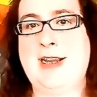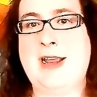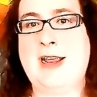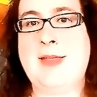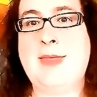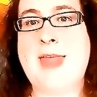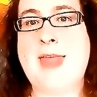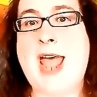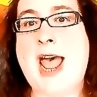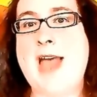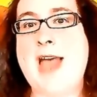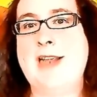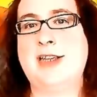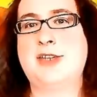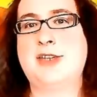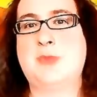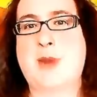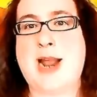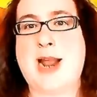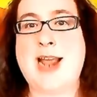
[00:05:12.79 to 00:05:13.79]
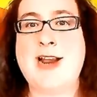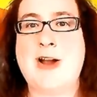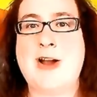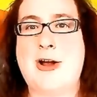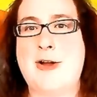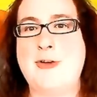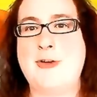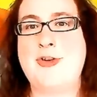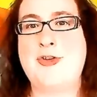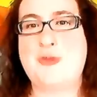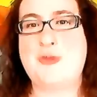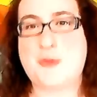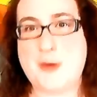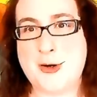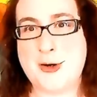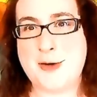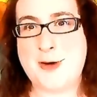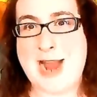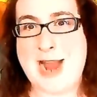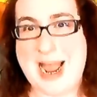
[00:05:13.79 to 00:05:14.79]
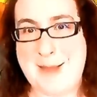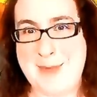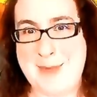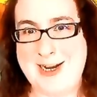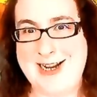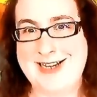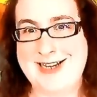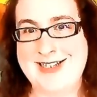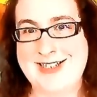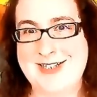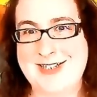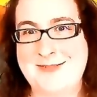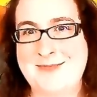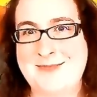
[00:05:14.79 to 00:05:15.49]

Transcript: And that is what I call true happiness.